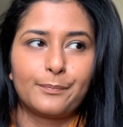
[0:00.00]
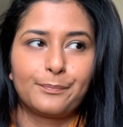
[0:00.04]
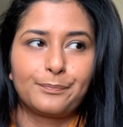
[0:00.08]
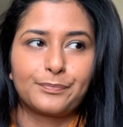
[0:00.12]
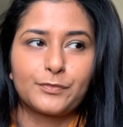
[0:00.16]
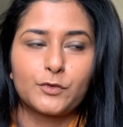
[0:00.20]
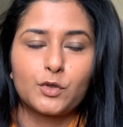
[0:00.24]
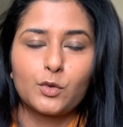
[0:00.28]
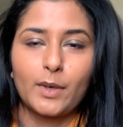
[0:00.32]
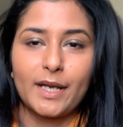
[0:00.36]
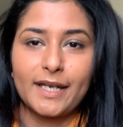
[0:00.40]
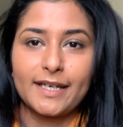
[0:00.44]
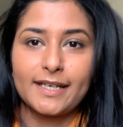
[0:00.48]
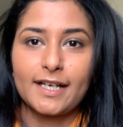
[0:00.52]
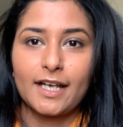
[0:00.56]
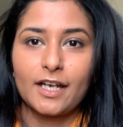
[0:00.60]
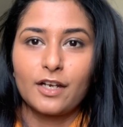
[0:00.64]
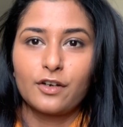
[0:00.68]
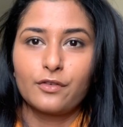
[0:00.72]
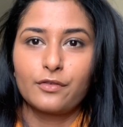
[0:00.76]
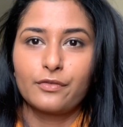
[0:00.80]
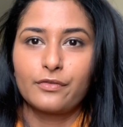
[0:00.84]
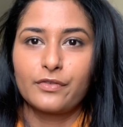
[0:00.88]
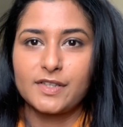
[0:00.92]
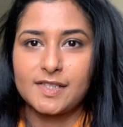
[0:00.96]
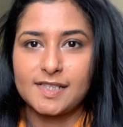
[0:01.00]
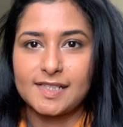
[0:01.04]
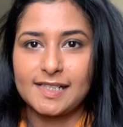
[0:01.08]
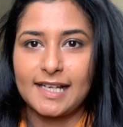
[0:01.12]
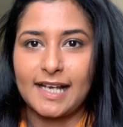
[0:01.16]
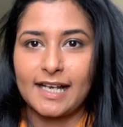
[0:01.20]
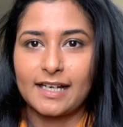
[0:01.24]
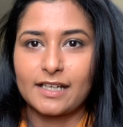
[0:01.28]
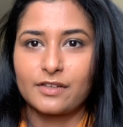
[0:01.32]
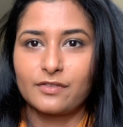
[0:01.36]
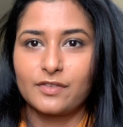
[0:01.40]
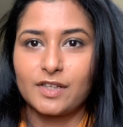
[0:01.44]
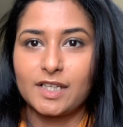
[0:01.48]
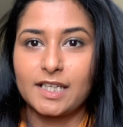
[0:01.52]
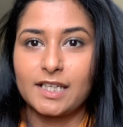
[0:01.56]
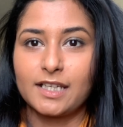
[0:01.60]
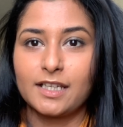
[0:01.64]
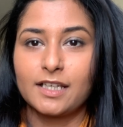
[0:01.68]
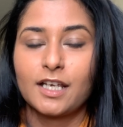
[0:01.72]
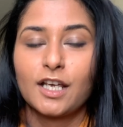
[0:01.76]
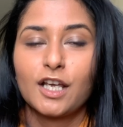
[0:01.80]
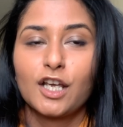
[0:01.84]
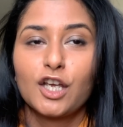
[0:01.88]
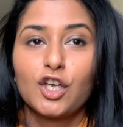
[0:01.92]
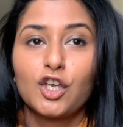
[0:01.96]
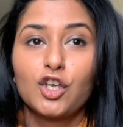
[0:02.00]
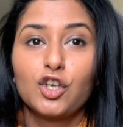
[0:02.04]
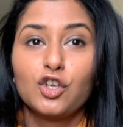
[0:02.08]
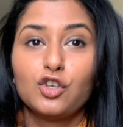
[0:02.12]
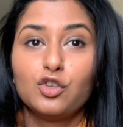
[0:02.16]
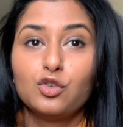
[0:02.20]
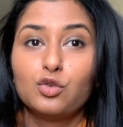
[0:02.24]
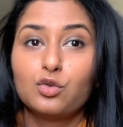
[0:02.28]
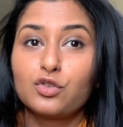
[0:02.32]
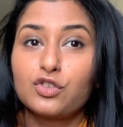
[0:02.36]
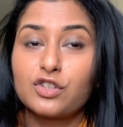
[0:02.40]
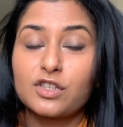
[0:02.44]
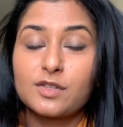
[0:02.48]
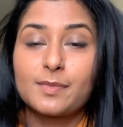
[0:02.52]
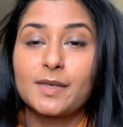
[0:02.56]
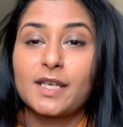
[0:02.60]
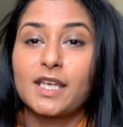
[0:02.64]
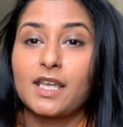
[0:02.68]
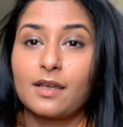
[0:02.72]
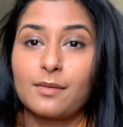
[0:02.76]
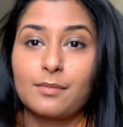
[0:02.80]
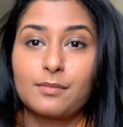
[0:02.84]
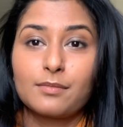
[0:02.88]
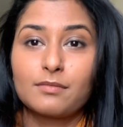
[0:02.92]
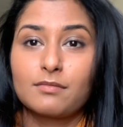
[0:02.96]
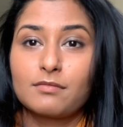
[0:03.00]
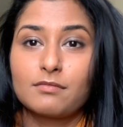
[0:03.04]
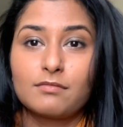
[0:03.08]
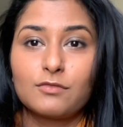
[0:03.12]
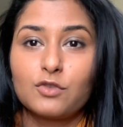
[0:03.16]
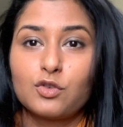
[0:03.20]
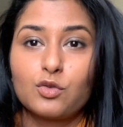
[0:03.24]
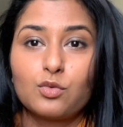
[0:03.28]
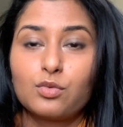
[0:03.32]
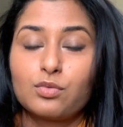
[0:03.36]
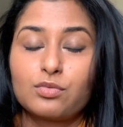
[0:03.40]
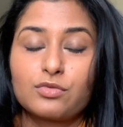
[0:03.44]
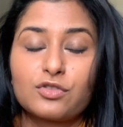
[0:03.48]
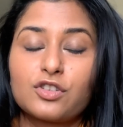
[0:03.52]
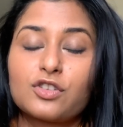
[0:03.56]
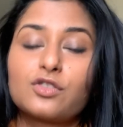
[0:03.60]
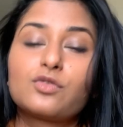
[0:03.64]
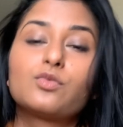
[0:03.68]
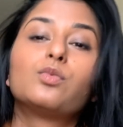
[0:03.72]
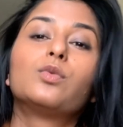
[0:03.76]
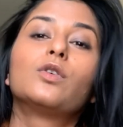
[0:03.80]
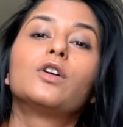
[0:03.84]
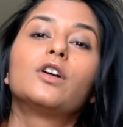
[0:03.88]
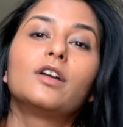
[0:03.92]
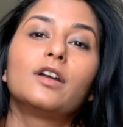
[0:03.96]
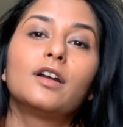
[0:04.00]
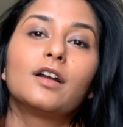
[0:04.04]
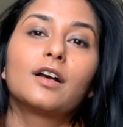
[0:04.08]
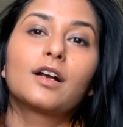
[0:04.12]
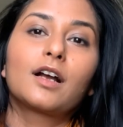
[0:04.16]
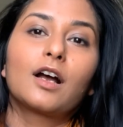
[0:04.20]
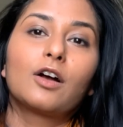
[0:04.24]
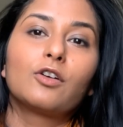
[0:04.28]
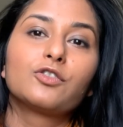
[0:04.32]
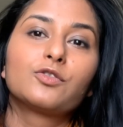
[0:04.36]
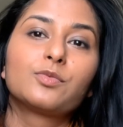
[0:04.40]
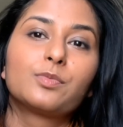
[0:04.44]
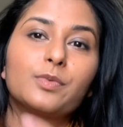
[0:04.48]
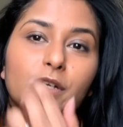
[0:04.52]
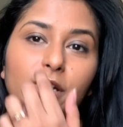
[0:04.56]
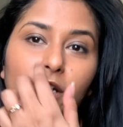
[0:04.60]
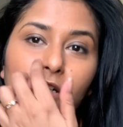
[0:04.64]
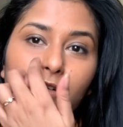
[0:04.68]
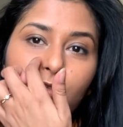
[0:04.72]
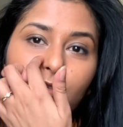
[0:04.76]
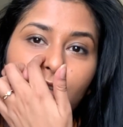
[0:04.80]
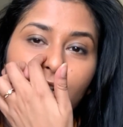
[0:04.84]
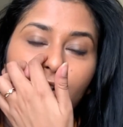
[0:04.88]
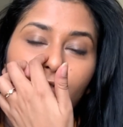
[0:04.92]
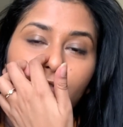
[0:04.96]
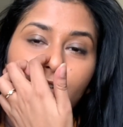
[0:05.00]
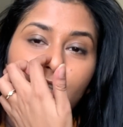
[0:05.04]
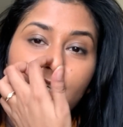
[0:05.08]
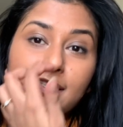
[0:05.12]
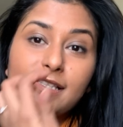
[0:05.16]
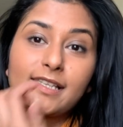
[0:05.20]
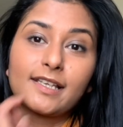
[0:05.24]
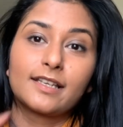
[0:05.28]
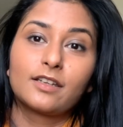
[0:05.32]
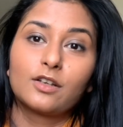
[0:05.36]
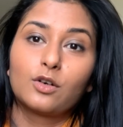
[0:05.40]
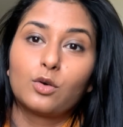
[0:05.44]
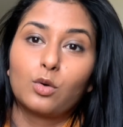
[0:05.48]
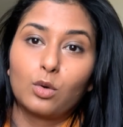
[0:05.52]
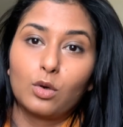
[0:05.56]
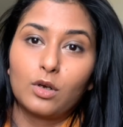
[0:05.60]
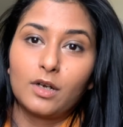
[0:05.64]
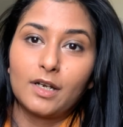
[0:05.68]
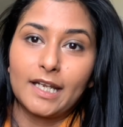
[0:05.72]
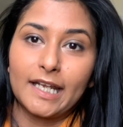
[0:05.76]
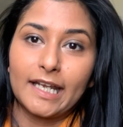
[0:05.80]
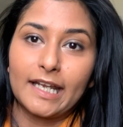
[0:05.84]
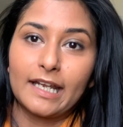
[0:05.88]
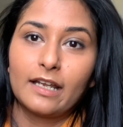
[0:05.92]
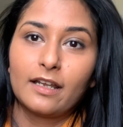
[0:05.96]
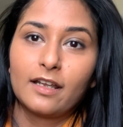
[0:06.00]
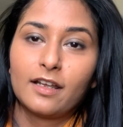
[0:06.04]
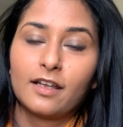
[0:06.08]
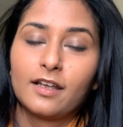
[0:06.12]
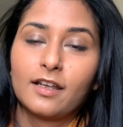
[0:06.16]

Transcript: do any kind of physical activity, you just were a couch potato Netflixing the whole day,